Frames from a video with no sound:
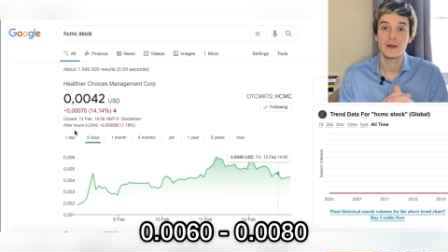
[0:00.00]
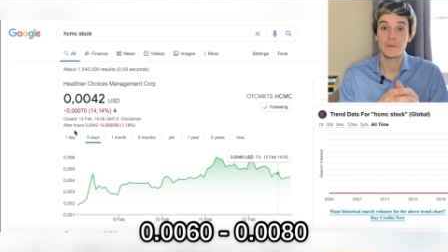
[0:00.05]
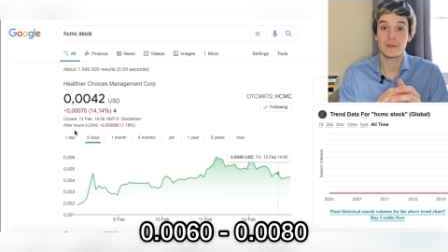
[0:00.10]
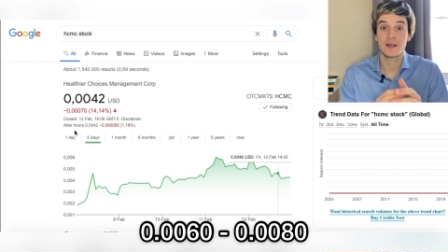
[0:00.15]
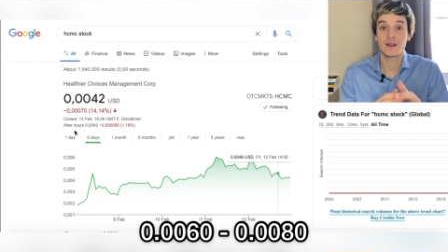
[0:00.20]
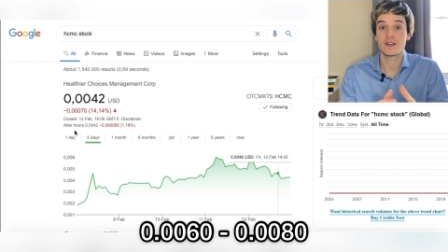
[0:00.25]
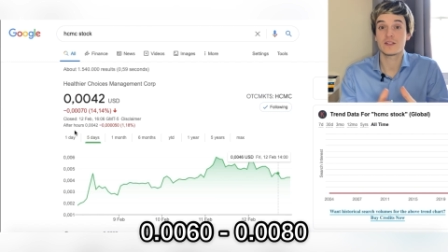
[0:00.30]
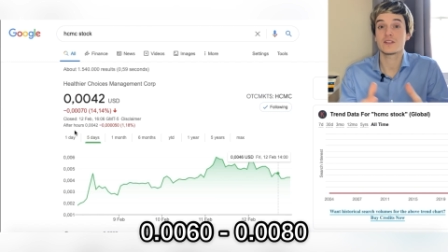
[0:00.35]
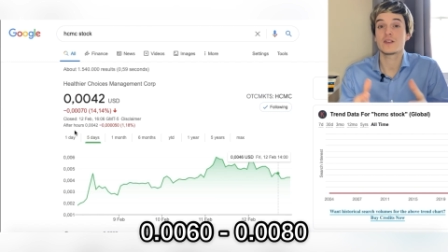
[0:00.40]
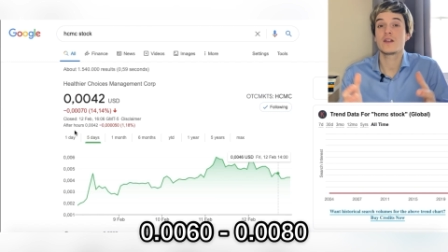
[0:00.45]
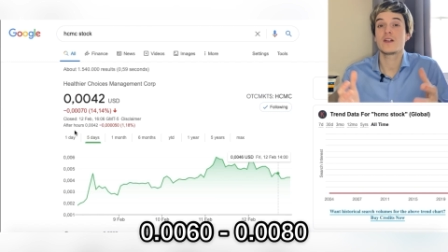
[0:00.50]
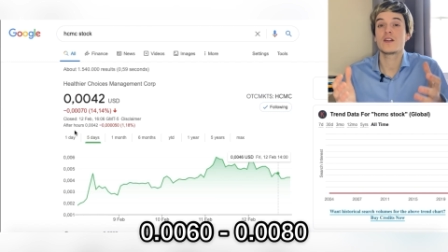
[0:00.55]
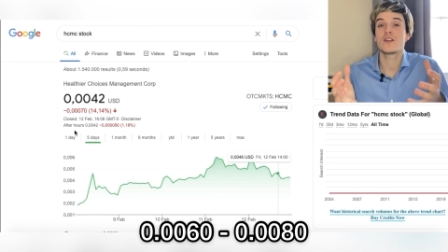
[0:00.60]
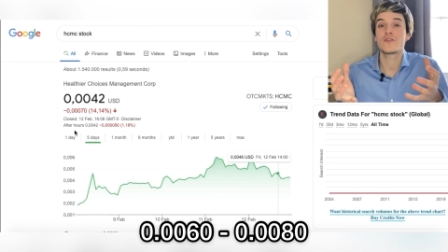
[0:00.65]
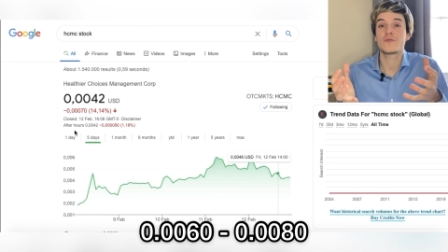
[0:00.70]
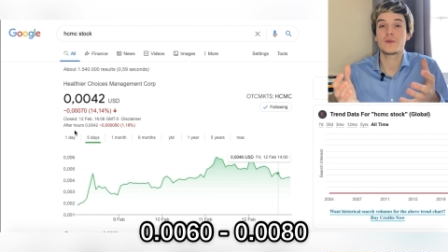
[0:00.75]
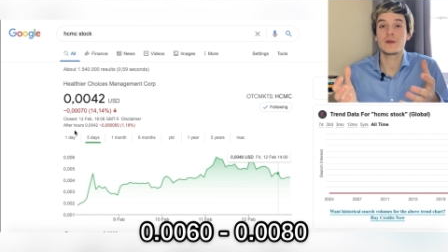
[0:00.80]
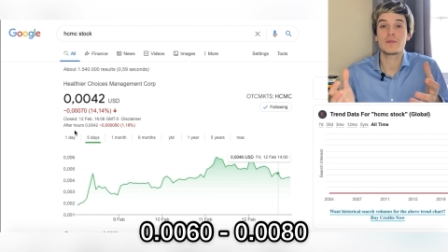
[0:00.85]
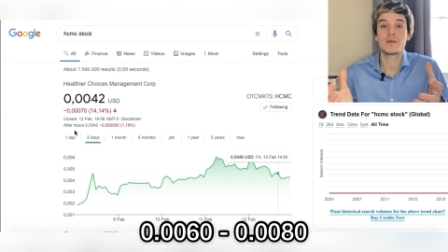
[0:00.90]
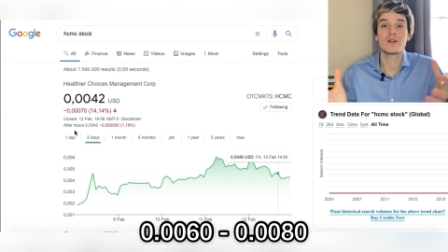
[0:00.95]
because a lot
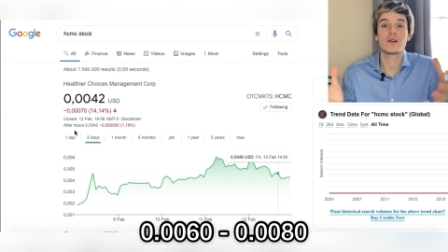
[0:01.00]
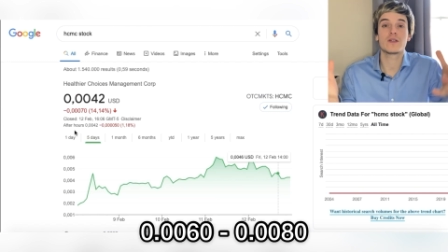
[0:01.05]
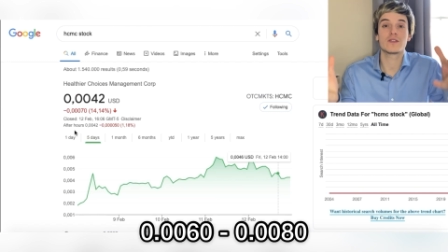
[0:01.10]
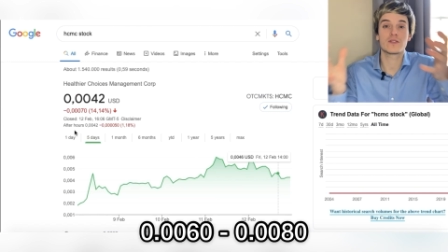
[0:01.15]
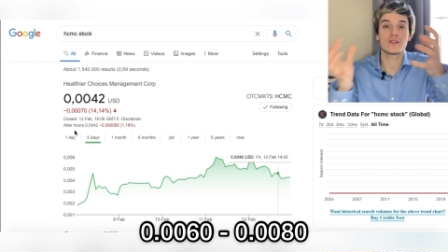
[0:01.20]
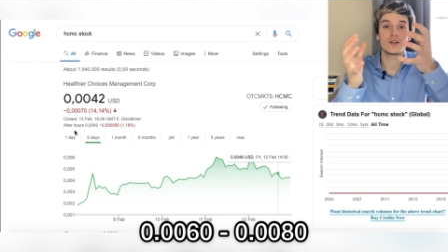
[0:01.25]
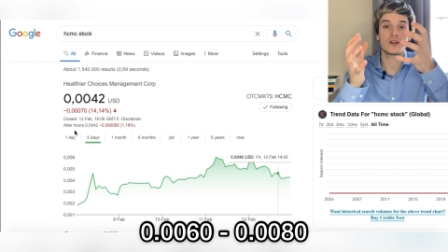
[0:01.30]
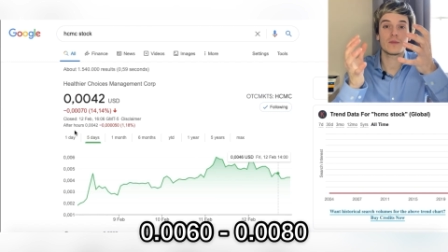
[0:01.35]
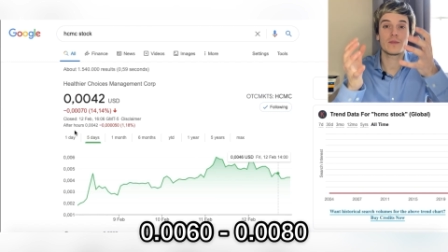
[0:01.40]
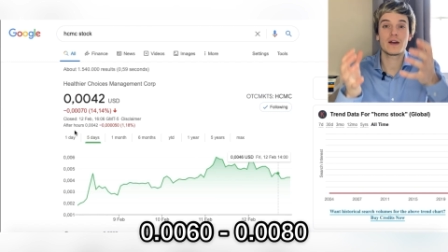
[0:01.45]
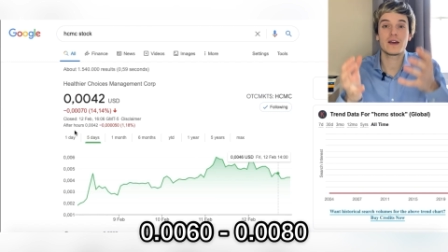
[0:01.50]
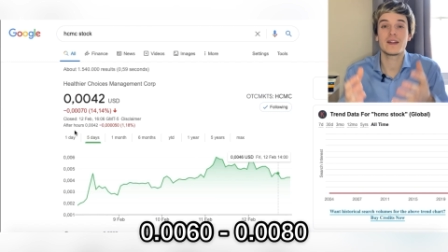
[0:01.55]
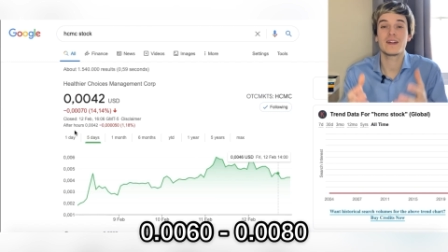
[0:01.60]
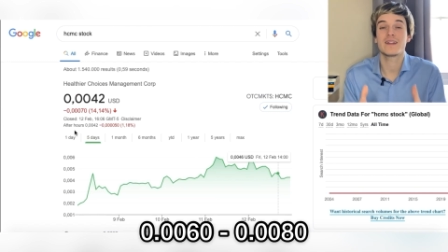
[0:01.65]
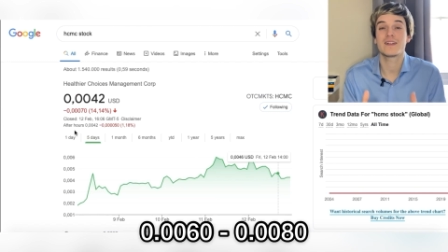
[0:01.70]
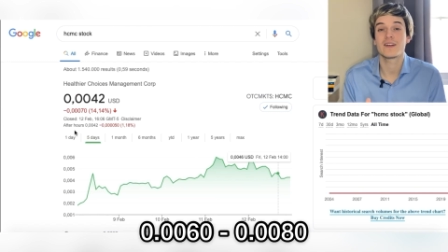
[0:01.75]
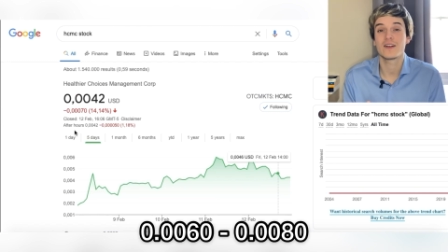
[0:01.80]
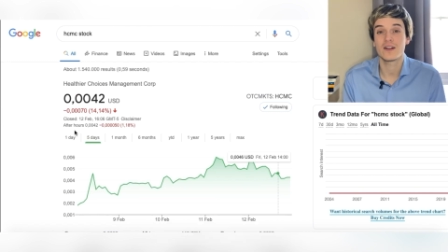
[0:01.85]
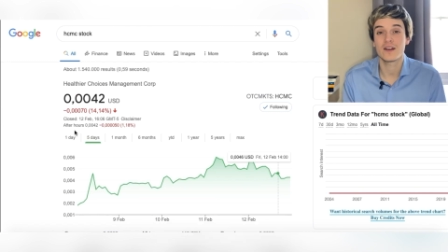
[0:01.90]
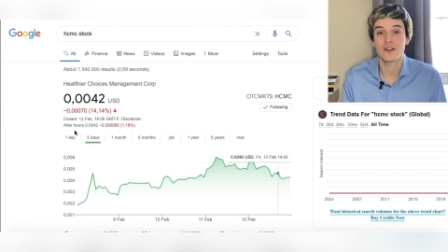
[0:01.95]
of people are talking about
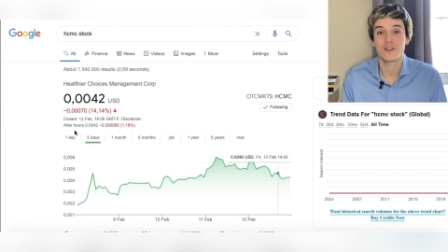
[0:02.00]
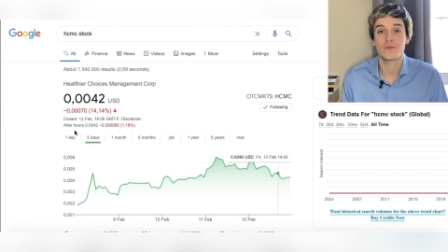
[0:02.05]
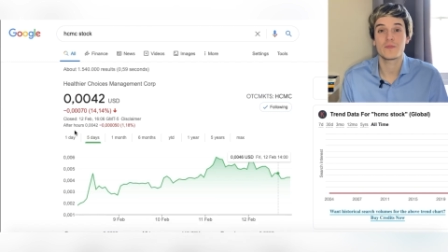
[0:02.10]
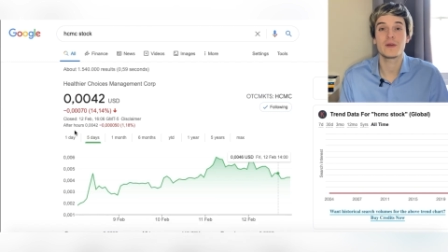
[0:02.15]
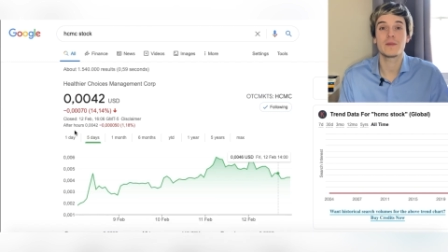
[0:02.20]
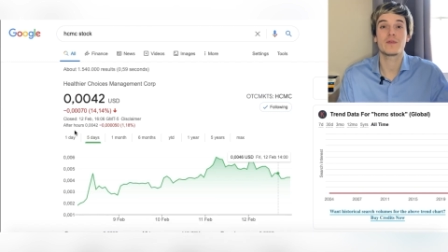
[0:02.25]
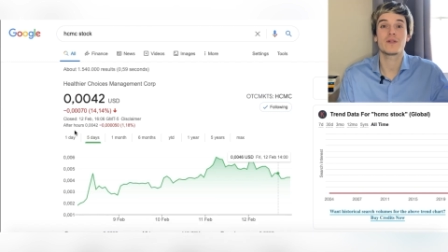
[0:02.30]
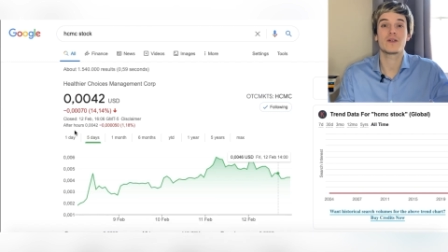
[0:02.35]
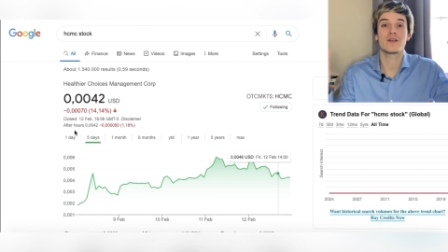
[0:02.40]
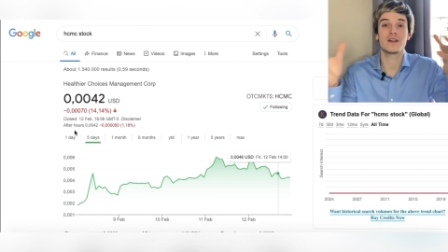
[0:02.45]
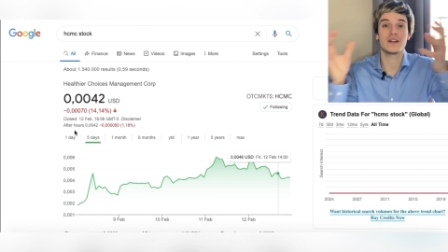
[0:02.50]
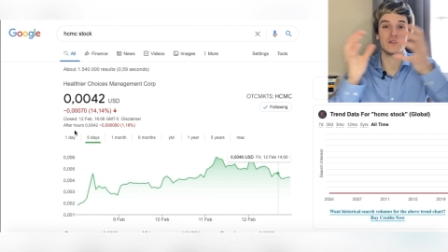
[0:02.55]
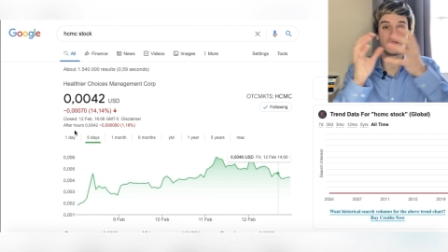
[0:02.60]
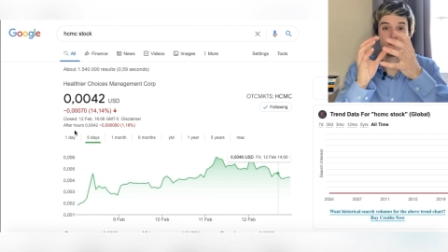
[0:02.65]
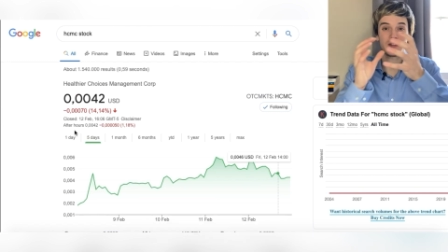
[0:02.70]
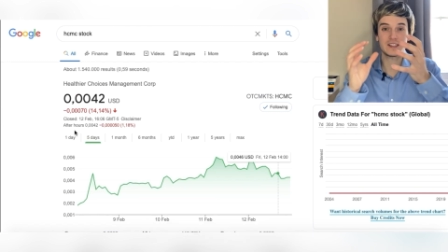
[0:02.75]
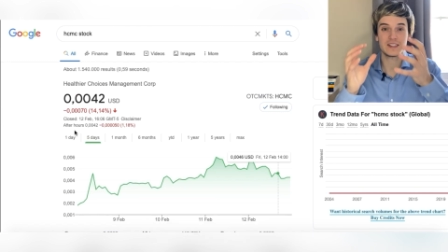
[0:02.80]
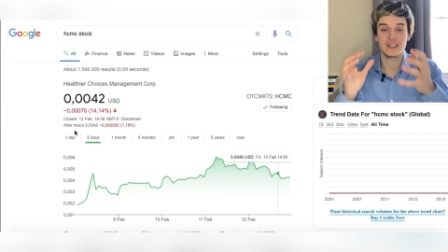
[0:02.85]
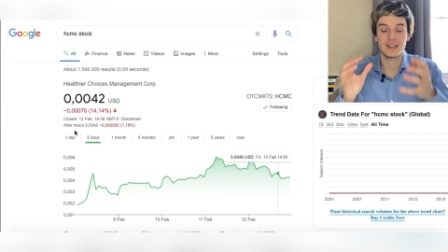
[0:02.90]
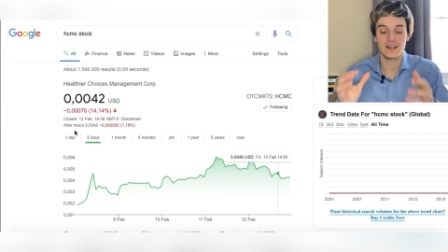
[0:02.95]
it, a lot of people are
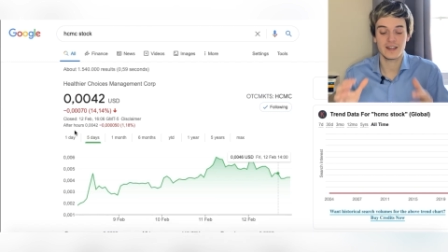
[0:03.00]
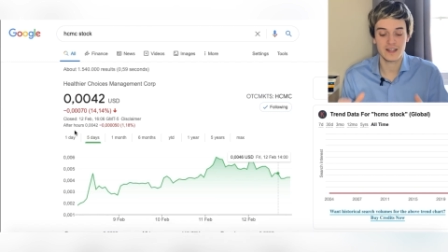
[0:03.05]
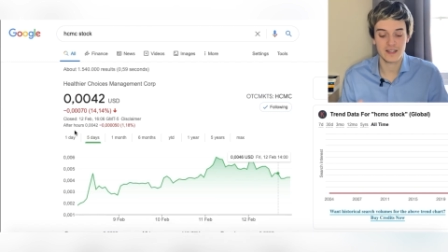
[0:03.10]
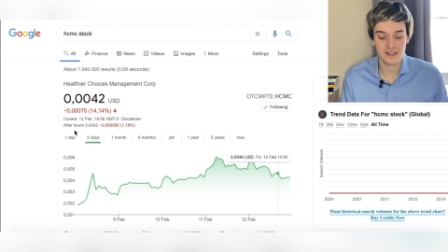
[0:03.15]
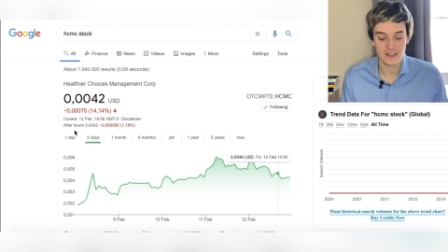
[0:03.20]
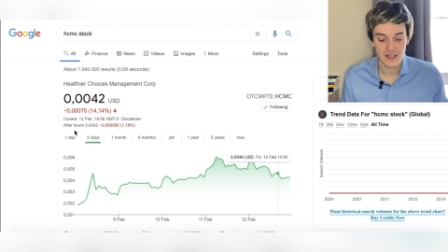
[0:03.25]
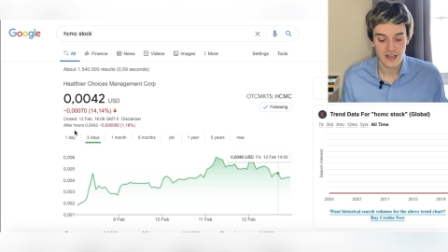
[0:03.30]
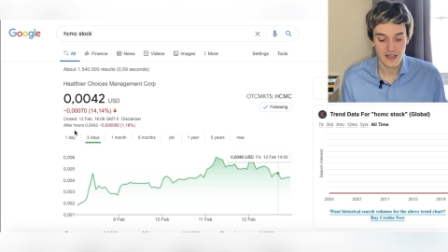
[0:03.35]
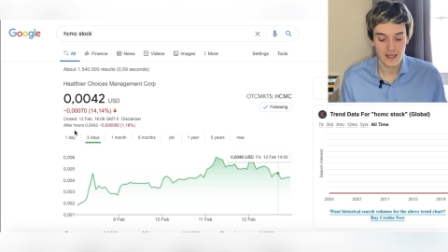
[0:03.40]
investing in it,